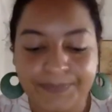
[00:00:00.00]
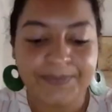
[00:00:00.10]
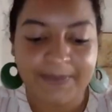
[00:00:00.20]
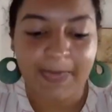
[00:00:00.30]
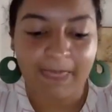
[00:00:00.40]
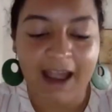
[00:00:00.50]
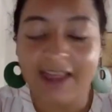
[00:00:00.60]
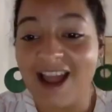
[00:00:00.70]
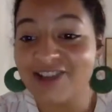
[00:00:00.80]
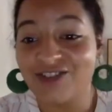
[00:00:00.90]
I
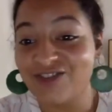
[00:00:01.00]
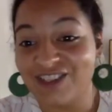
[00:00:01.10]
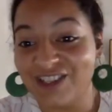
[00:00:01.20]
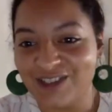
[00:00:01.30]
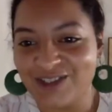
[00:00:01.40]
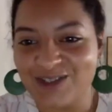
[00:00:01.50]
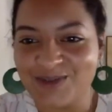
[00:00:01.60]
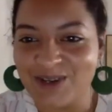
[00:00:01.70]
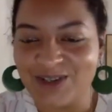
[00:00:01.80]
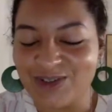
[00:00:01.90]
just feel like the situation
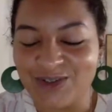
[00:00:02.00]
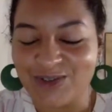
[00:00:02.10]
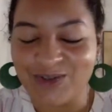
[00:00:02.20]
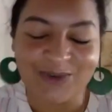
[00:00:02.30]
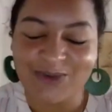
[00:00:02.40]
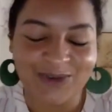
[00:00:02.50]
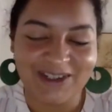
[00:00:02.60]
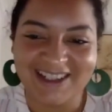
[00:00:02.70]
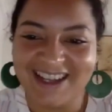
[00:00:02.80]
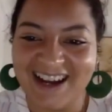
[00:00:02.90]
is just so confusing.
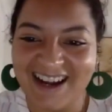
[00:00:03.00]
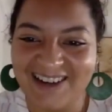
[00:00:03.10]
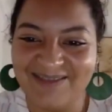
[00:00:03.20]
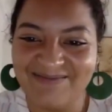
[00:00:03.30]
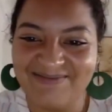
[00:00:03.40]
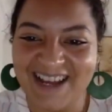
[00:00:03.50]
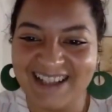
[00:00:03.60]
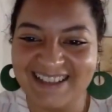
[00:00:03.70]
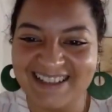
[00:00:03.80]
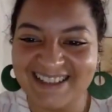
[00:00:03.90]
And
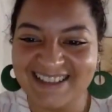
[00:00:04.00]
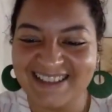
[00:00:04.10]
yeah.